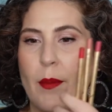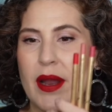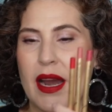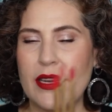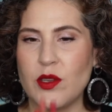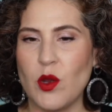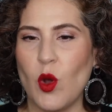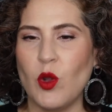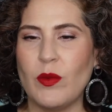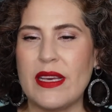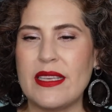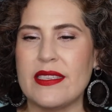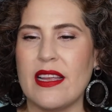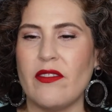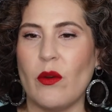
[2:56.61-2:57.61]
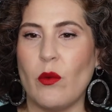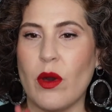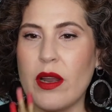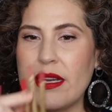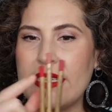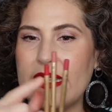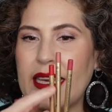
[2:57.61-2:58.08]
But I told myself I
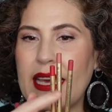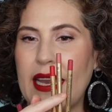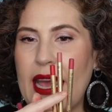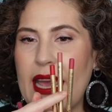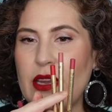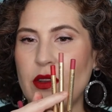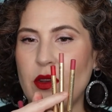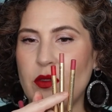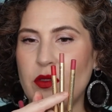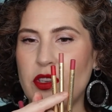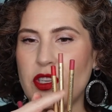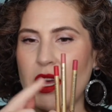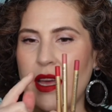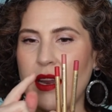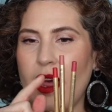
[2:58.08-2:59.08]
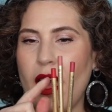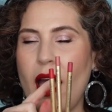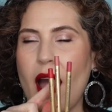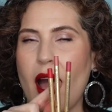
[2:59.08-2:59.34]
wanted to get a nude shade.